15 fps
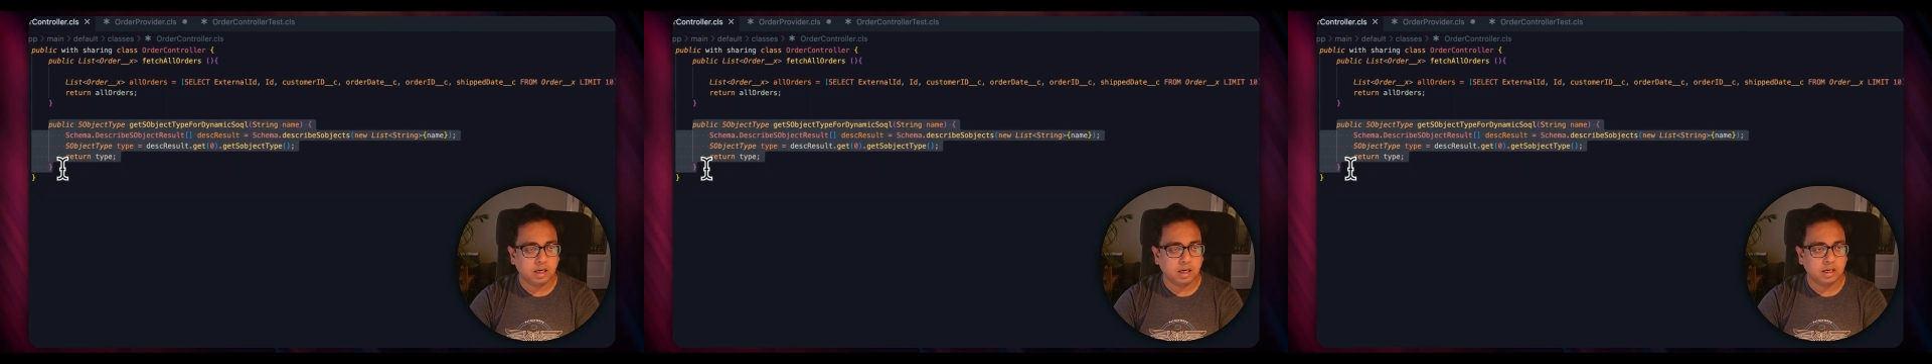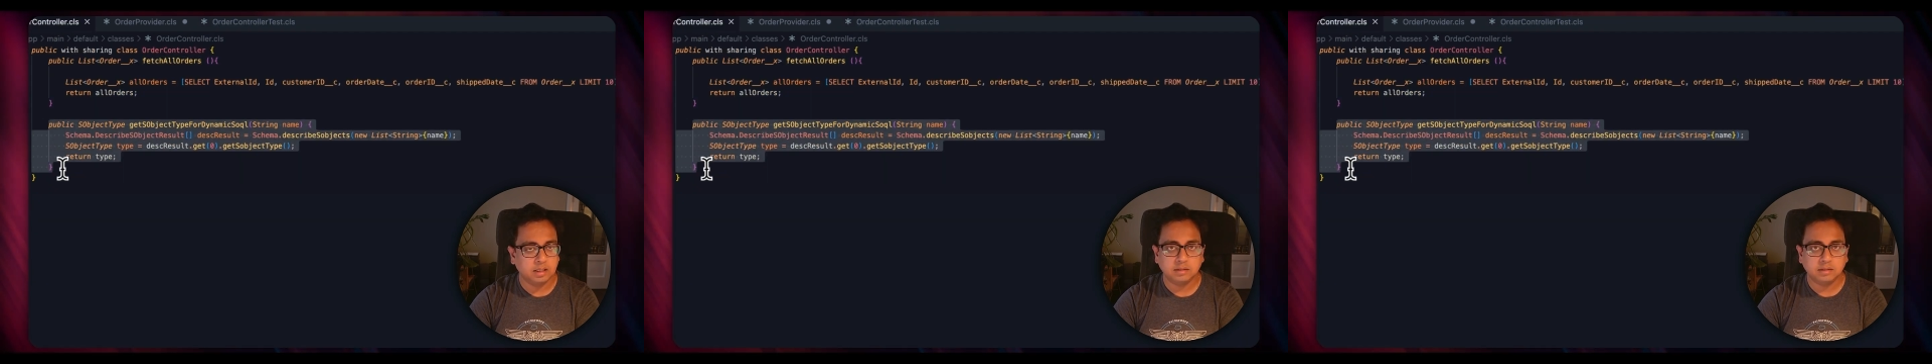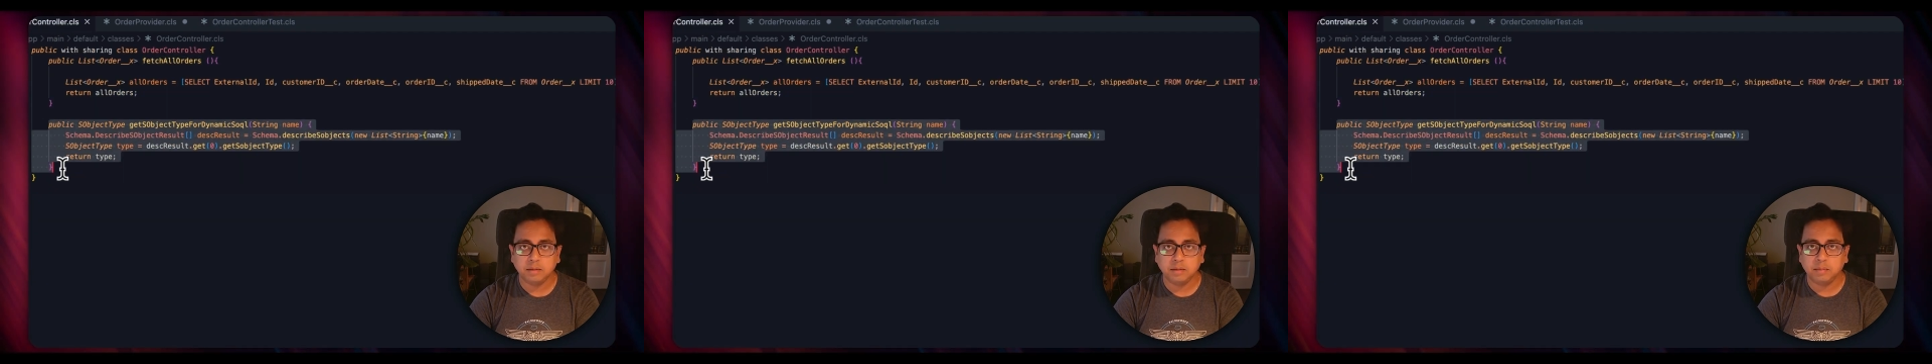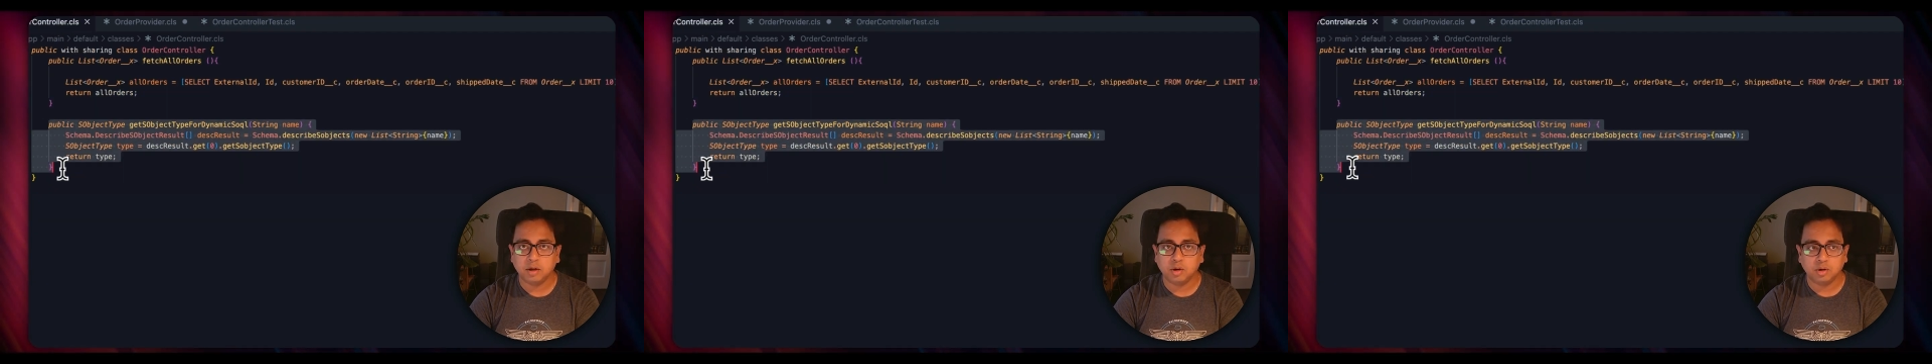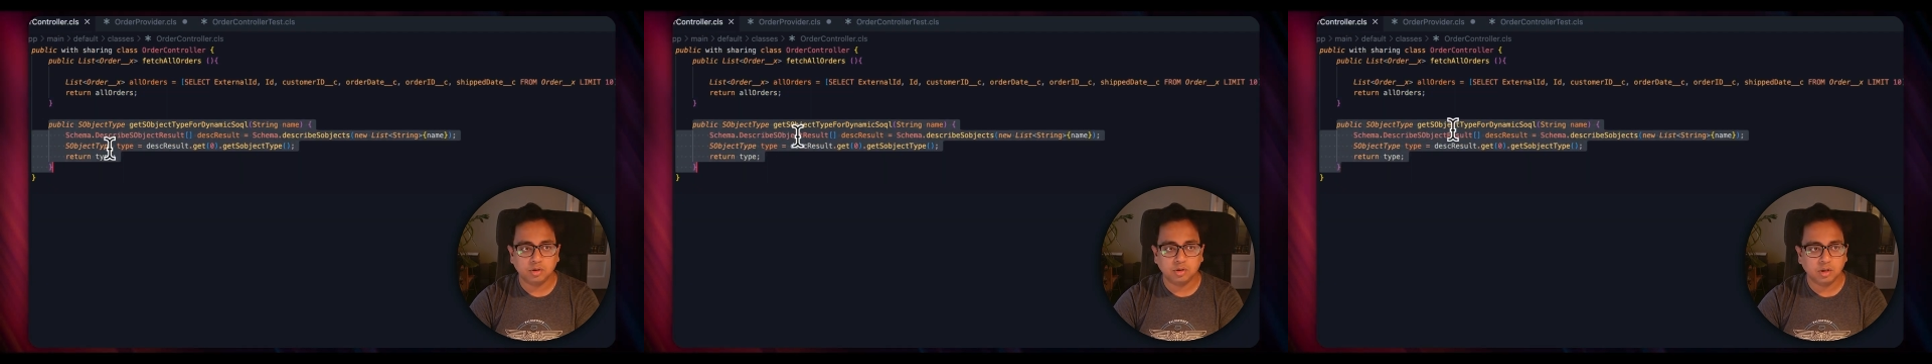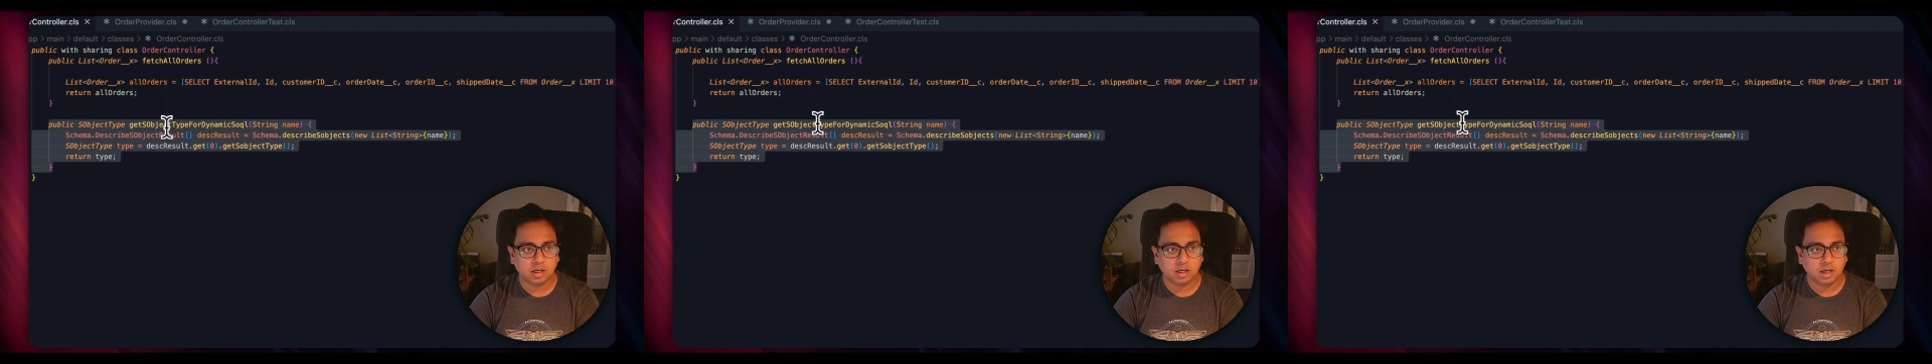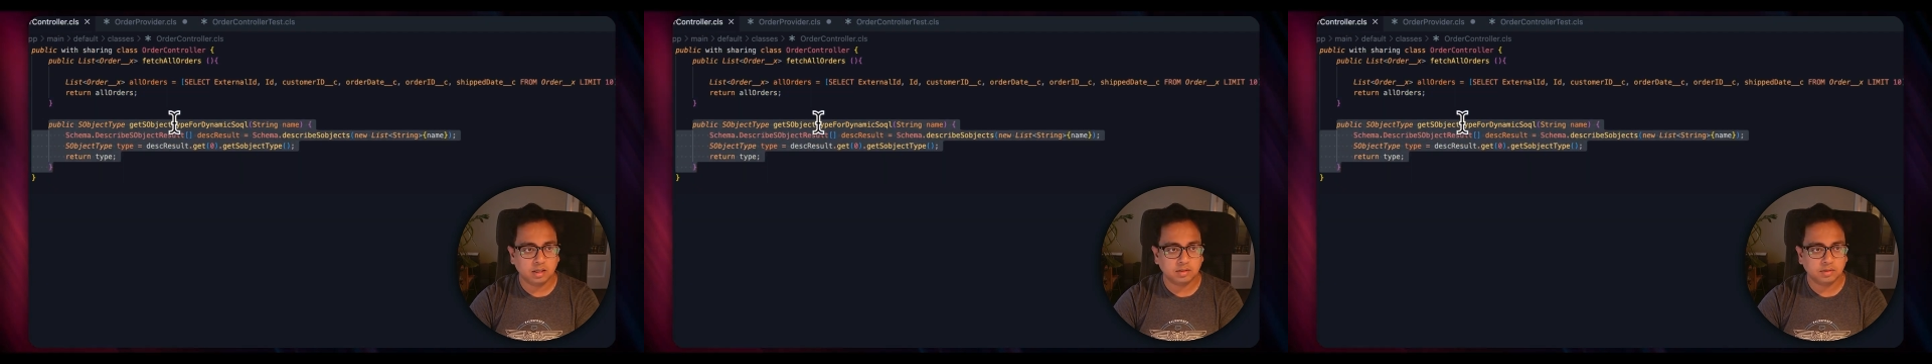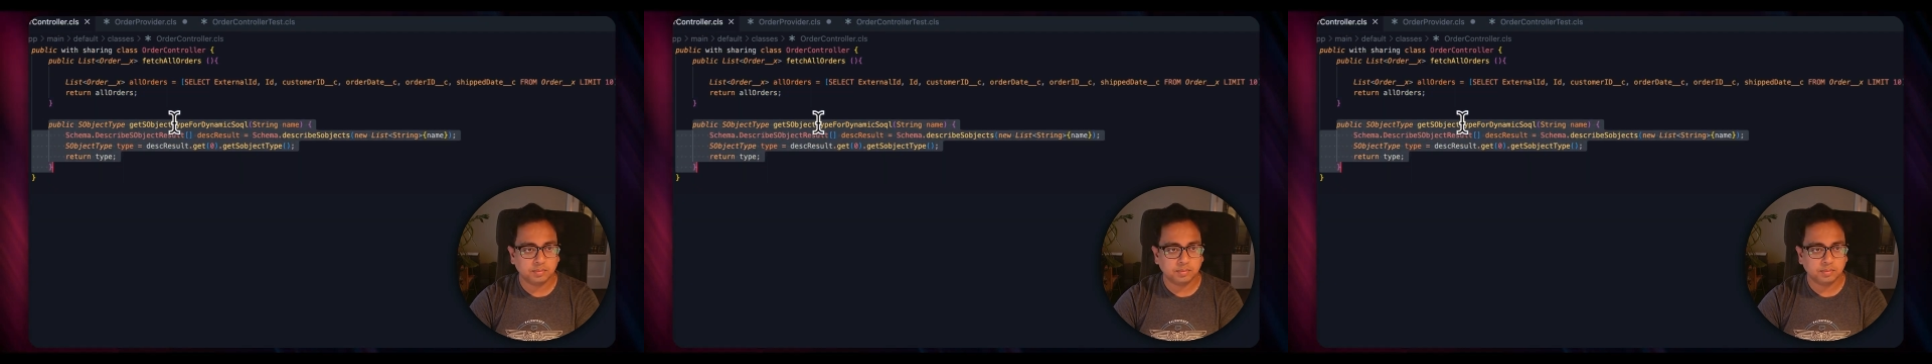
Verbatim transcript: controller class.